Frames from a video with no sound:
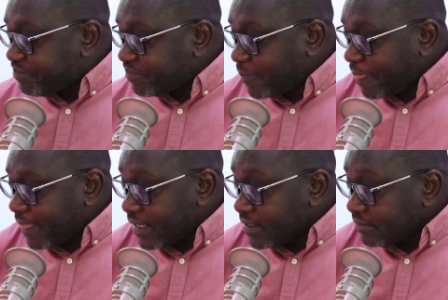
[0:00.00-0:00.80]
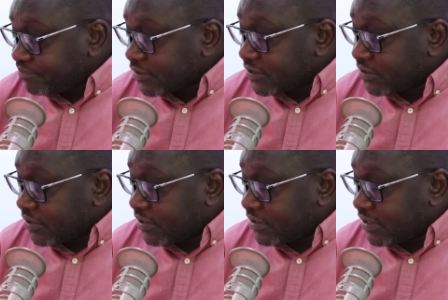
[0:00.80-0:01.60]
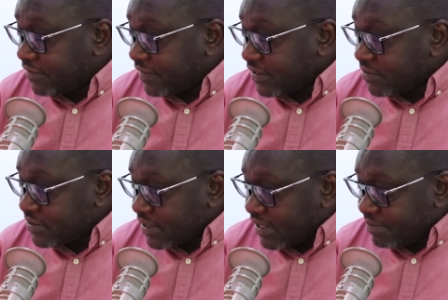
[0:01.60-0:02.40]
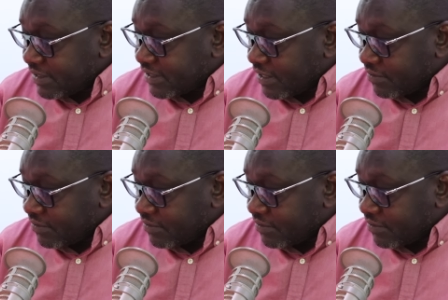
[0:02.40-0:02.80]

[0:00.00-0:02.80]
corruption. corruption. So, Jeff Gunza, let me tell